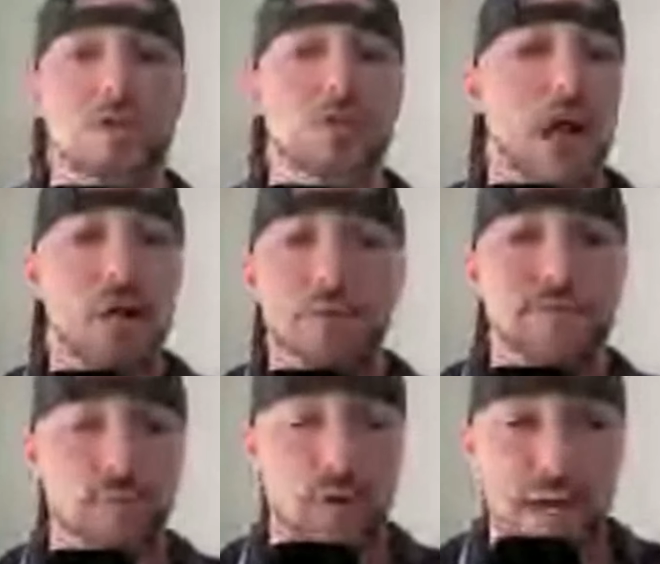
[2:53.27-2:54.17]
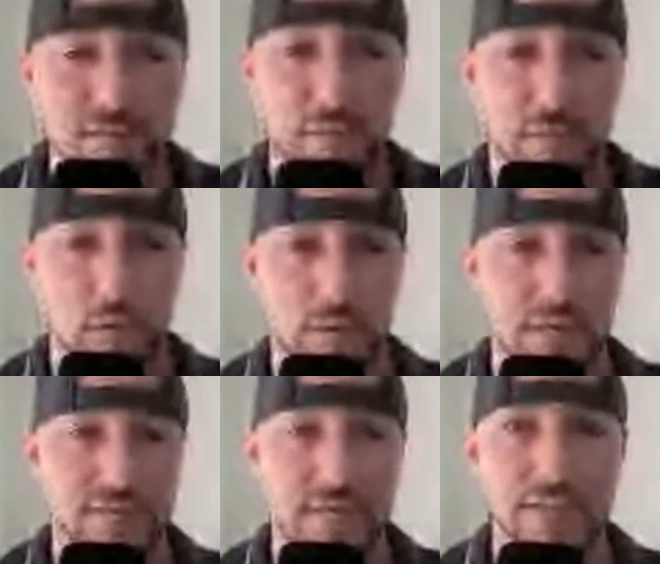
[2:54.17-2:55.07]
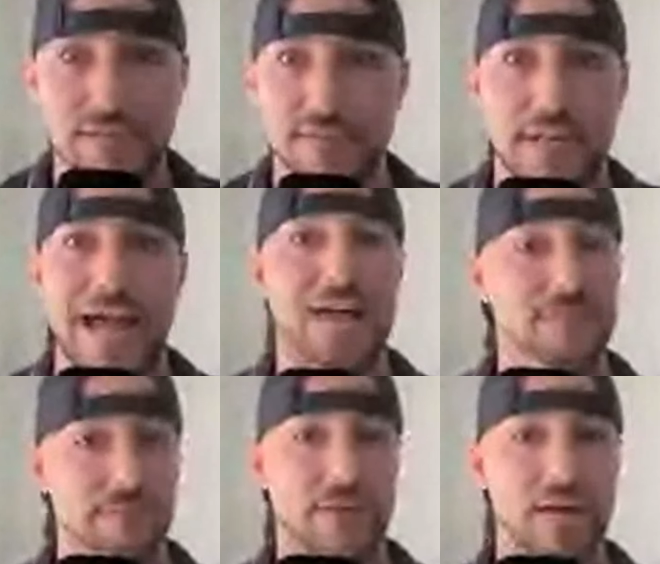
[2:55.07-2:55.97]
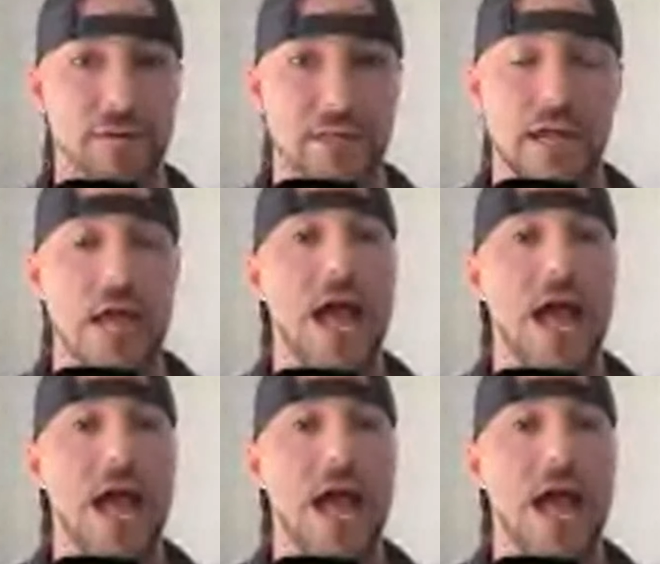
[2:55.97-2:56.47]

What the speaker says: So I always surprise people when I say, listen, as a veteran,